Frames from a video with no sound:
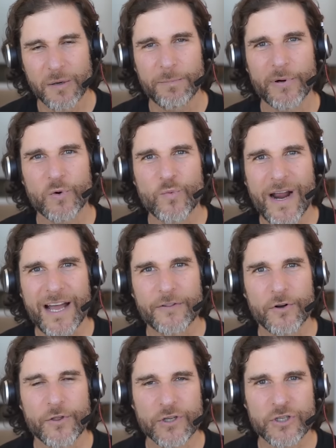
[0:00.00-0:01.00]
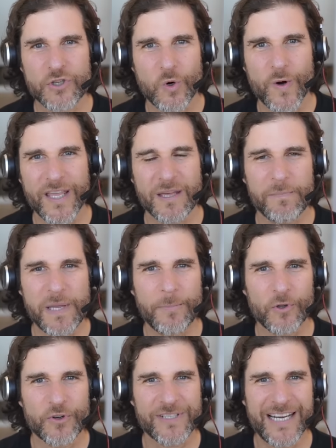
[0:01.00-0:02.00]
but rather the story that
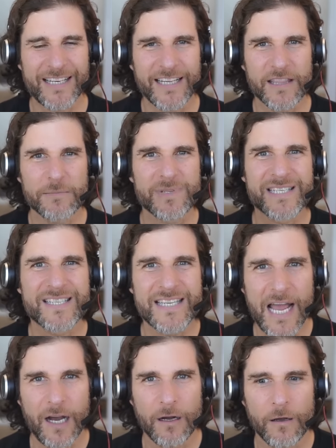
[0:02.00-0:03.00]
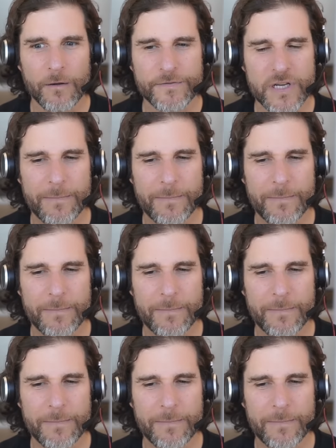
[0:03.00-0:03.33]
people are telling themselves